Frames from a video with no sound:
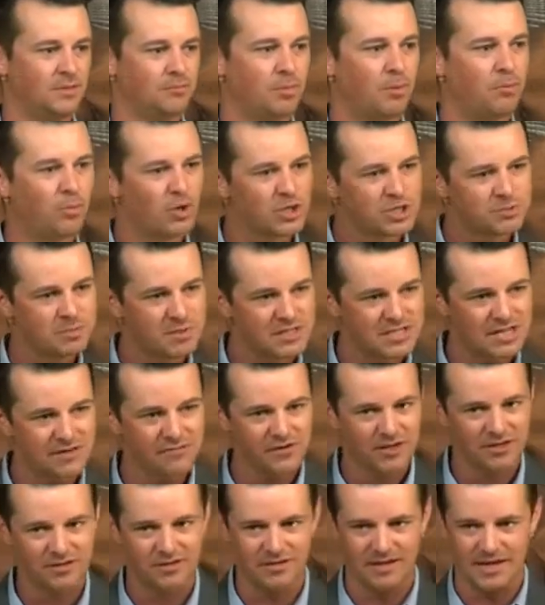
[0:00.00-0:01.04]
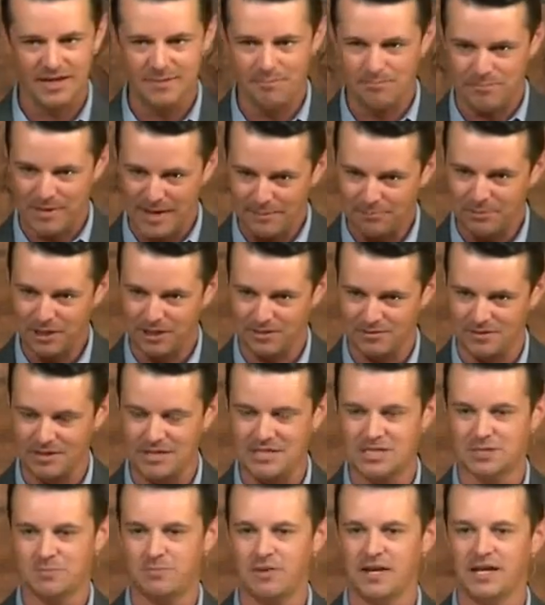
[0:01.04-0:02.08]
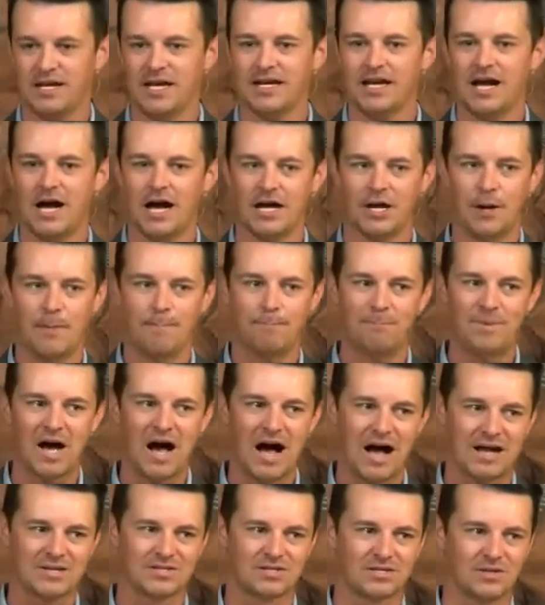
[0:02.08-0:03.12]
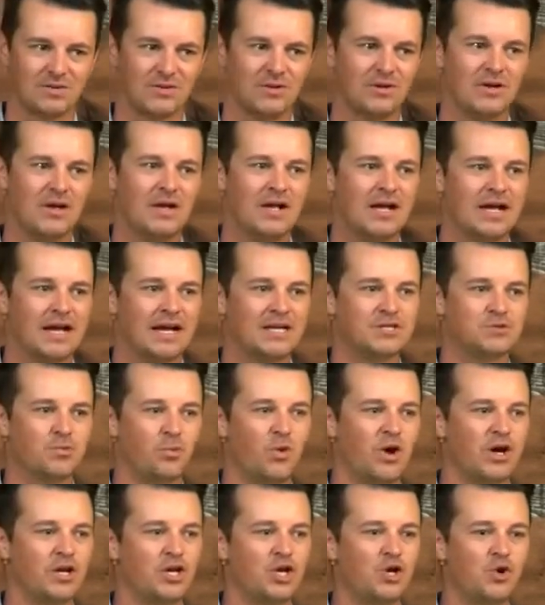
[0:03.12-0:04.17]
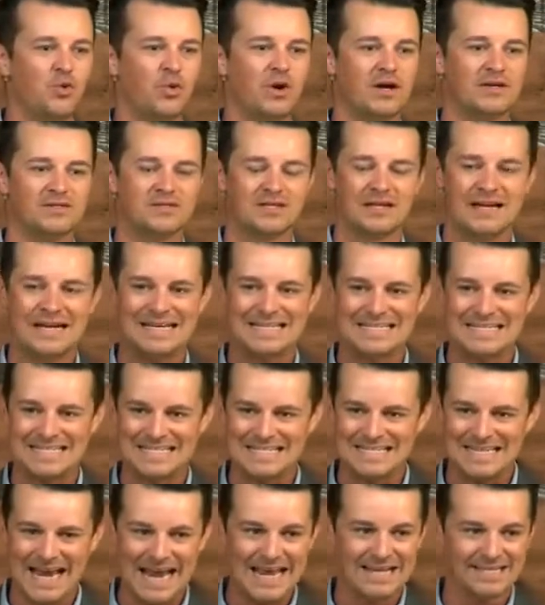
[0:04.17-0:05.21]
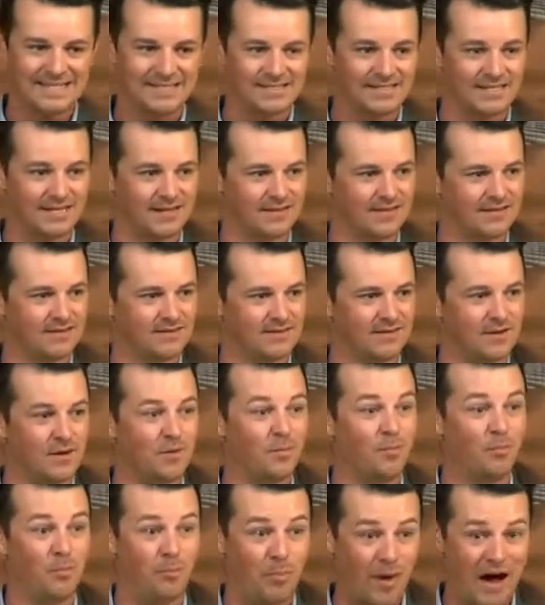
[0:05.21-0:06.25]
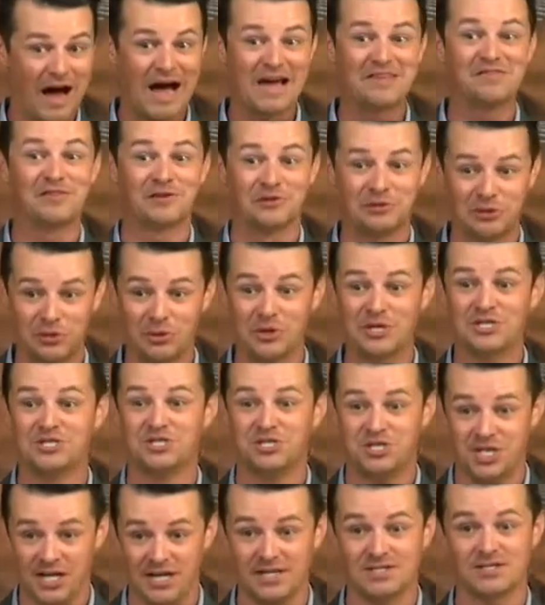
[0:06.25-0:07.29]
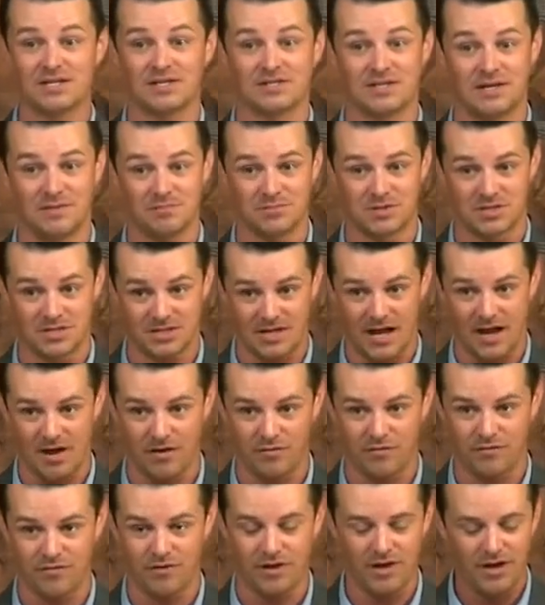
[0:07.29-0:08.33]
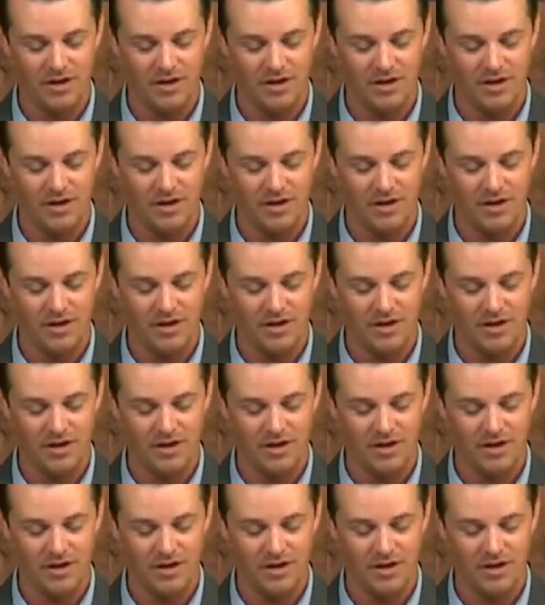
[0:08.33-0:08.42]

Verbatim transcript: But more specifically, biblically speaking, an apostle is one who was sent by the Lord Jesus himself